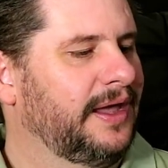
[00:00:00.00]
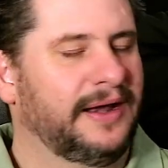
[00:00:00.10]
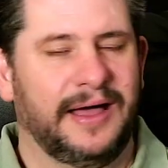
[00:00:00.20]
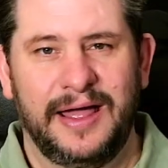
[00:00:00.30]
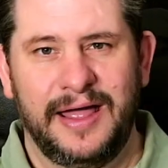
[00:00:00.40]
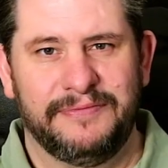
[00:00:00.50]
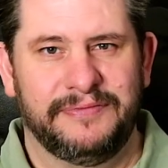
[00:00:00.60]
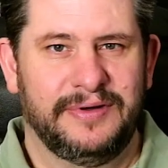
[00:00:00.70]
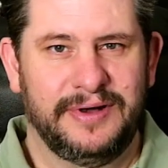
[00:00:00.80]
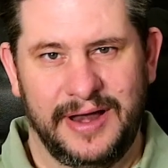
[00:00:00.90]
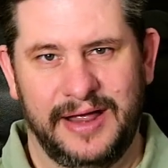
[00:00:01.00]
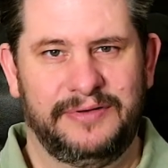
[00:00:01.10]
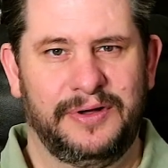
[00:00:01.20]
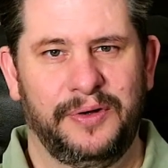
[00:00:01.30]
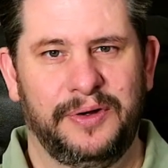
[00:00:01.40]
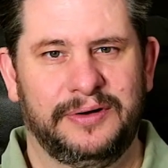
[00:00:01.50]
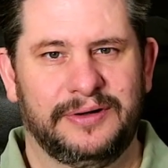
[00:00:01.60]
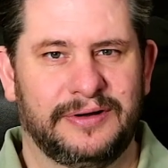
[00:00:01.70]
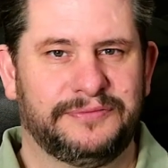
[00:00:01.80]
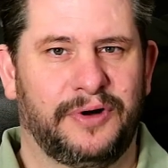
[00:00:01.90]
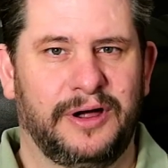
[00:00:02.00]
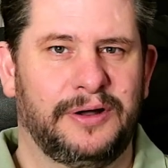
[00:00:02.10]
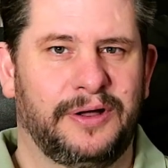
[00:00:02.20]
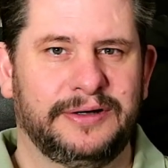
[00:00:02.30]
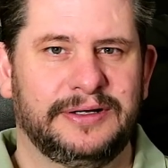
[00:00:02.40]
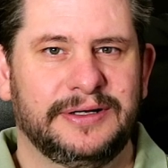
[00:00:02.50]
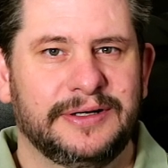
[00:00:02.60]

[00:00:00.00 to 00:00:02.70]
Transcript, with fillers: And I have never heard of Royal Hunt